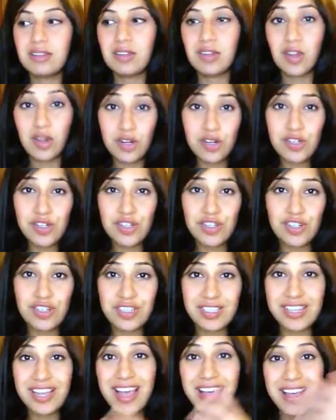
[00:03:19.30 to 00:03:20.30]
larger
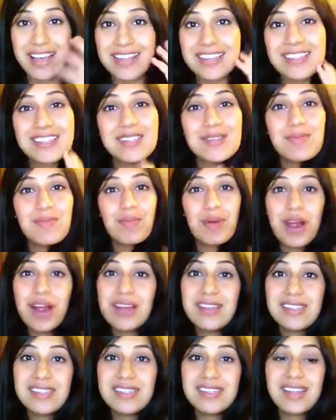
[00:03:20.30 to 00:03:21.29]
size
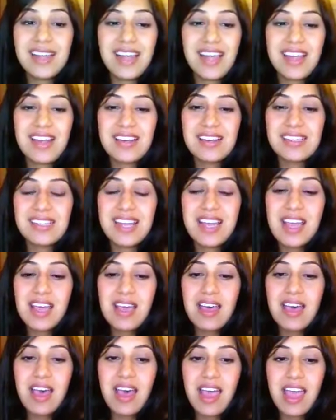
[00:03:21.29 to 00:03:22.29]
breasts, and
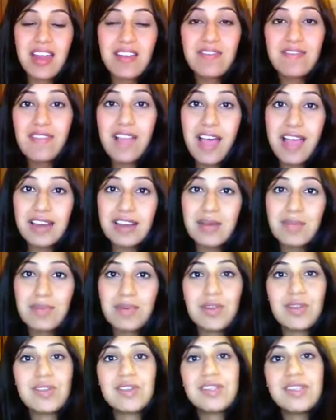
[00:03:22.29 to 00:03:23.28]
I had flat
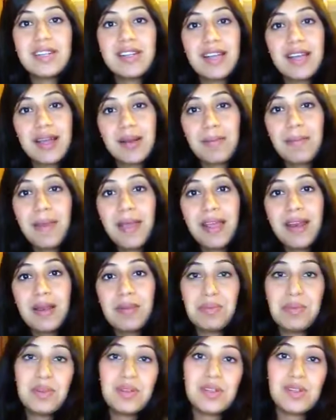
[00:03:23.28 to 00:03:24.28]
nipples, and I had big
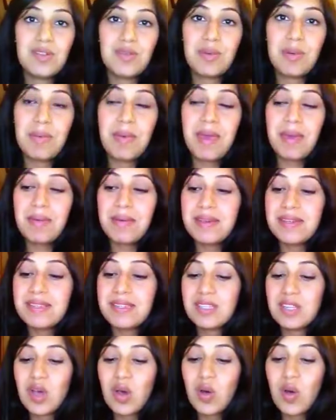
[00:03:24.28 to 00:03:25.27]
nipples for my babies,
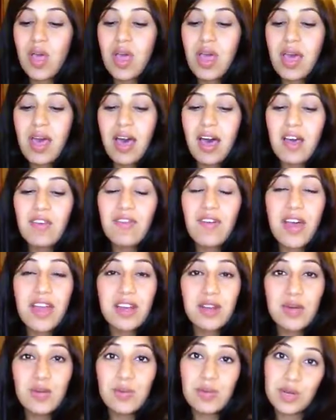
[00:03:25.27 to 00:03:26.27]
so I
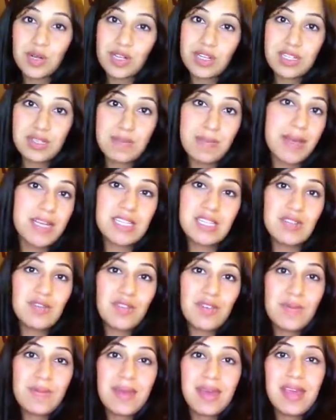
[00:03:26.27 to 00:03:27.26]
find it works best
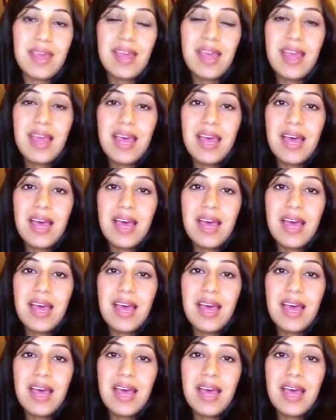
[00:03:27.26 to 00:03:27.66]
for me.